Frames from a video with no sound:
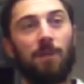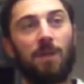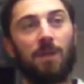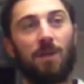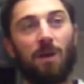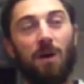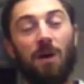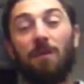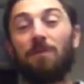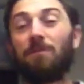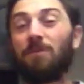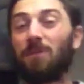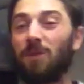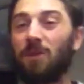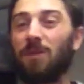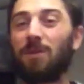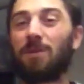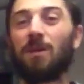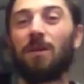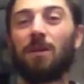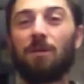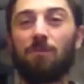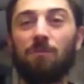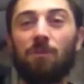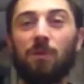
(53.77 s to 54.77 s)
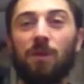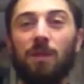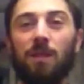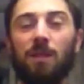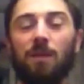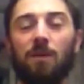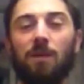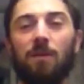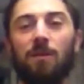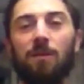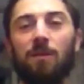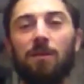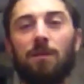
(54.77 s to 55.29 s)
covered a really
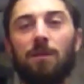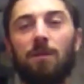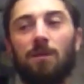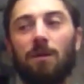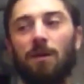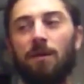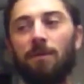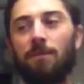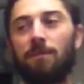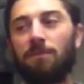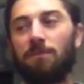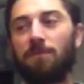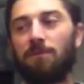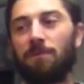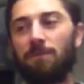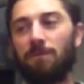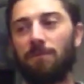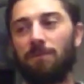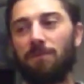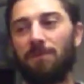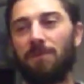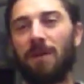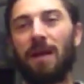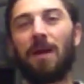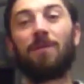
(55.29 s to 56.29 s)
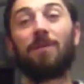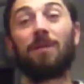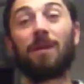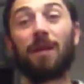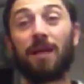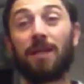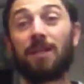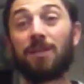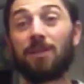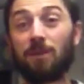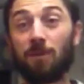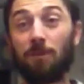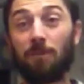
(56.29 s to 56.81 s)
good kind of
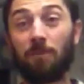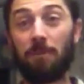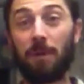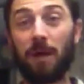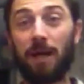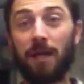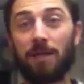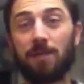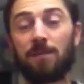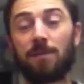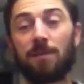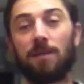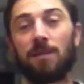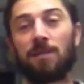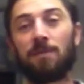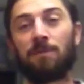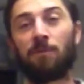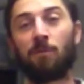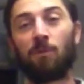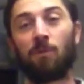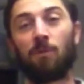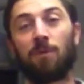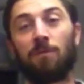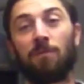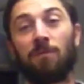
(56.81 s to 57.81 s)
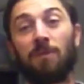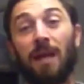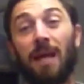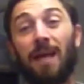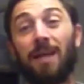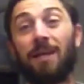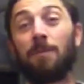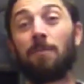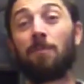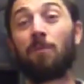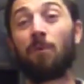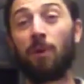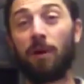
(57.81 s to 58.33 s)
foundational basis for all of that
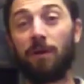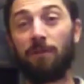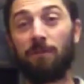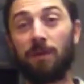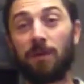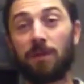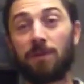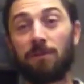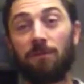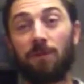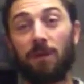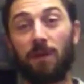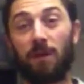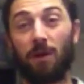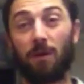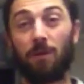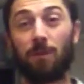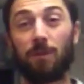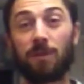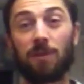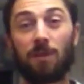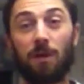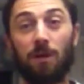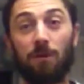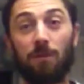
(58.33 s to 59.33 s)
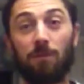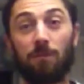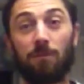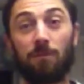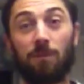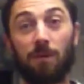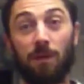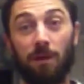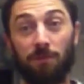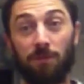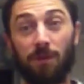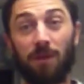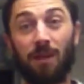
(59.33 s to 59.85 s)
in a previous video, which I'll
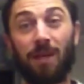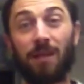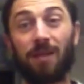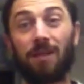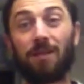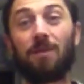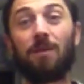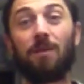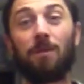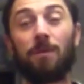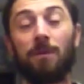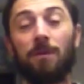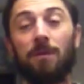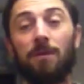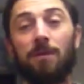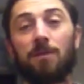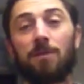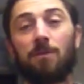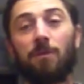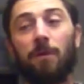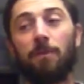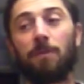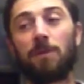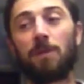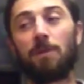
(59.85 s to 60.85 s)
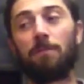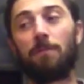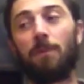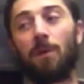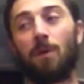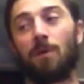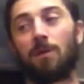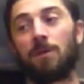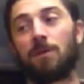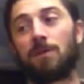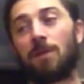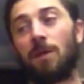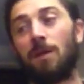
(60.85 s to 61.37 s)
give a link to in the description
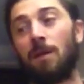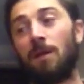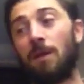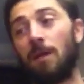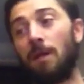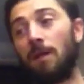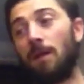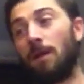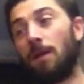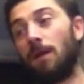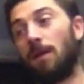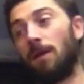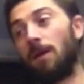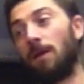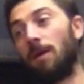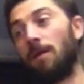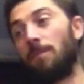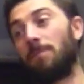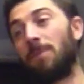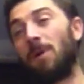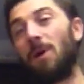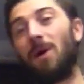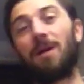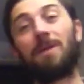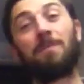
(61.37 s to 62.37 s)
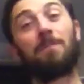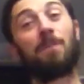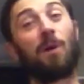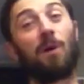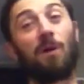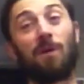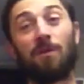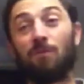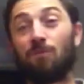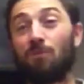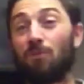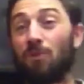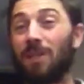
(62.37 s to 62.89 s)
box. Uh, pine
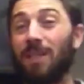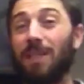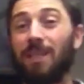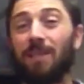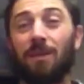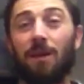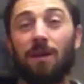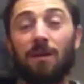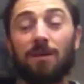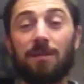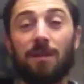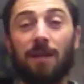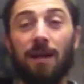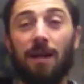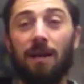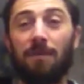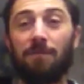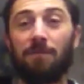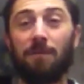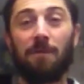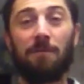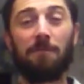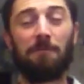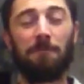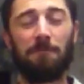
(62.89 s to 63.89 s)
pollen really does have a